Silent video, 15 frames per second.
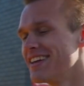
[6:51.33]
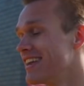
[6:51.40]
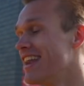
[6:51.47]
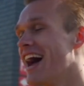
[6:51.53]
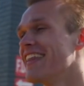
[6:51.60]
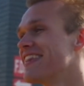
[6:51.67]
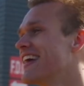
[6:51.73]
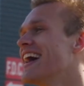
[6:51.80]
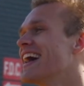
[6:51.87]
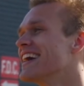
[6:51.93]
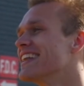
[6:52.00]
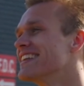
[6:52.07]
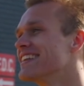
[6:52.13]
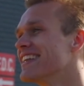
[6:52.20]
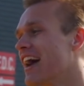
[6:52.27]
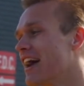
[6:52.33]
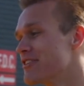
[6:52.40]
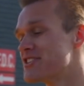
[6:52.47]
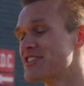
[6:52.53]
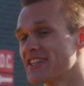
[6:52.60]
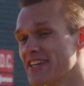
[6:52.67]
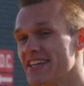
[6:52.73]
Not that. I
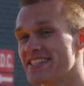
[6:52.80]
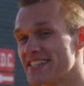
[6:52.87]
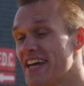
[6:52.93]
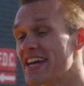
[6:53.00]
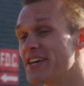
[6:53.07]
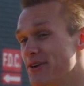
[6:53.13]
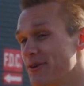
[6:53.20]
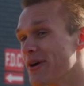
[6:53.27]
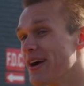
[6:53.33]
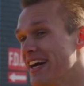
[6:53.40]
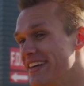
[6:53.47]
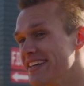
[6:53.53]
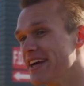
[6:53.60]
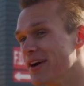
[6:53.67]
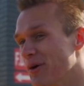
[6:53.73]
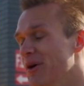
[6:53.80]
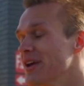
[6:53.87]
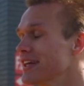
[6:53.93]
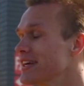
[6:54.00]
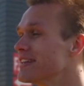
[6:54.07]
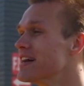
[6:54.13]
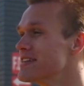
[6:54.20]
was just gonna say you're right. It
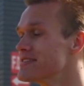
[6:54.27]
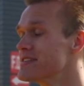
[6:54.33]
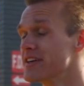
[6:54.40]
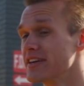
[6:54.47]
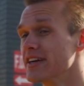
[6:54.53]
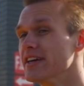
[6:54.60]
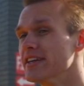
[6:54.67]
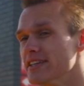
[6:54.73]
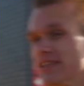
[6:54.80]
really does look good.